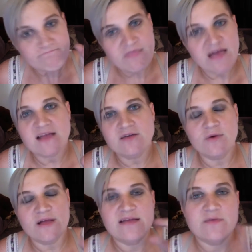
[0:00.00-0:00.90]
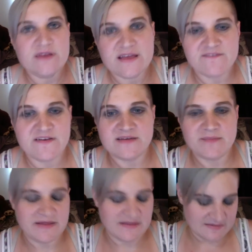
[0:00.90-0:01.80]
and I don't want anyone to get offended
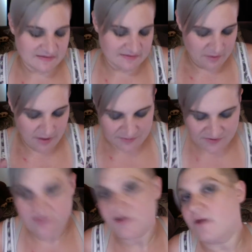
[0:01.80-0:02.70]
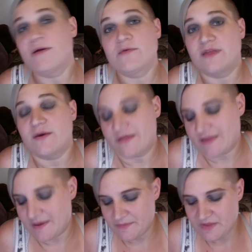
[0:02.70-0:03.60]
by this, so I'm just going to talk about it really
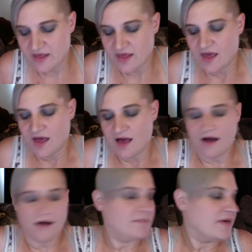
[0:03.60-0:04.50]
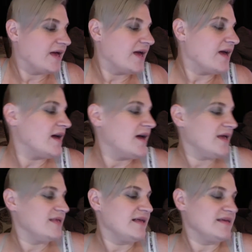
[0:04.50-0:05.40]
quickly. And
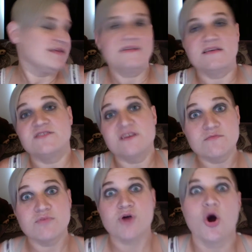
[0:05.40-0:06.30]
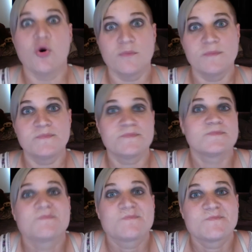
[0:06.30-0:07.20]
that is GENEPRO.
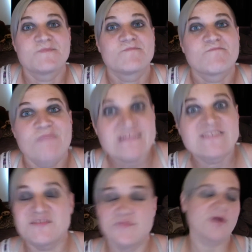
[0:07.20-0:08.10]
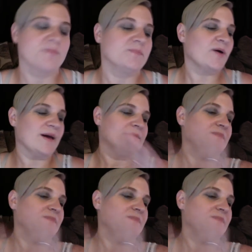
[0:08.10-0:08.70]
GENEPRO. Okay.